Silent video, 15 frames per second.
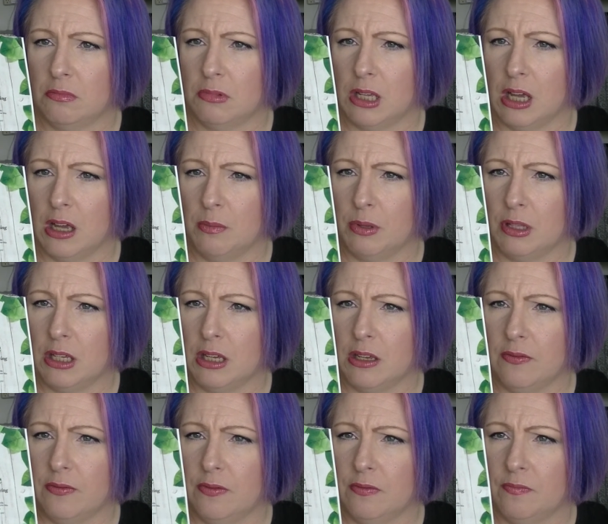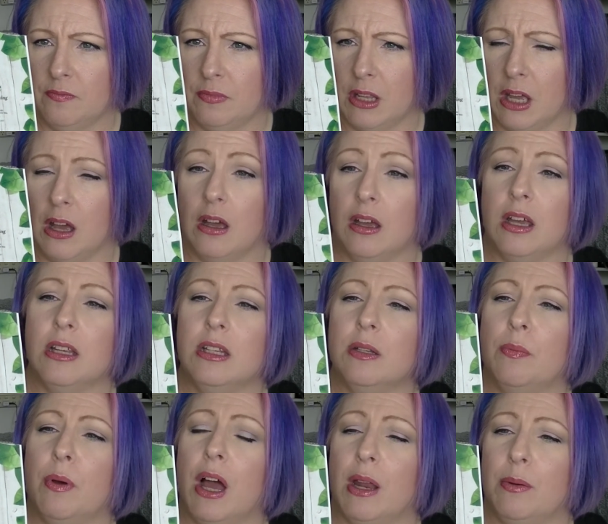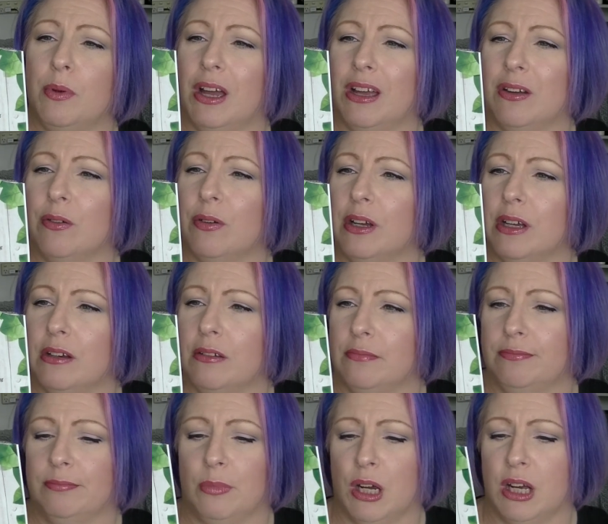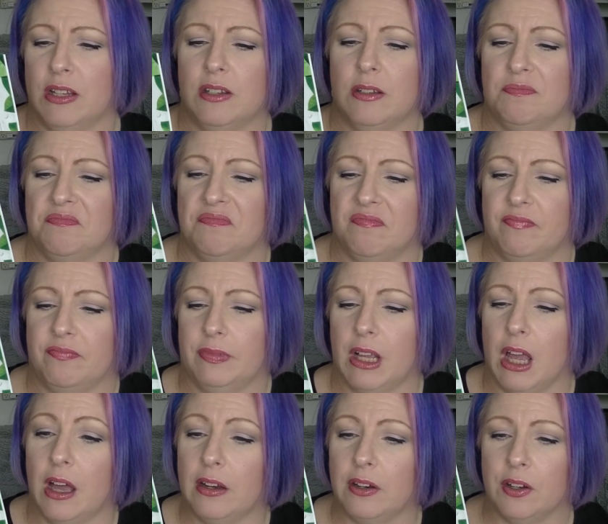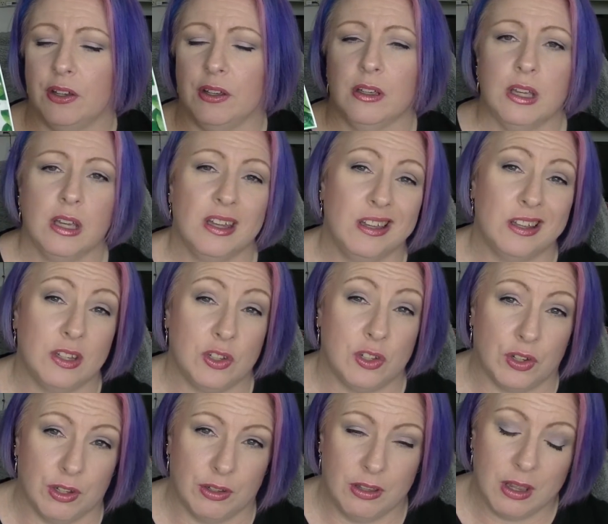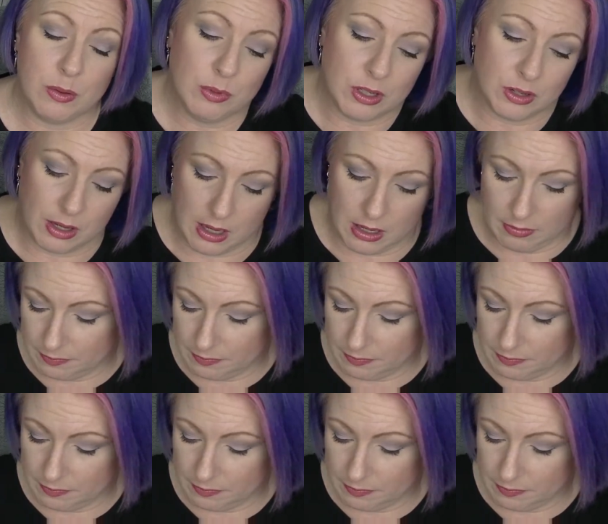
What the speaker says: I believe. Inspired by Korean brands. I don't know. So, it was okay.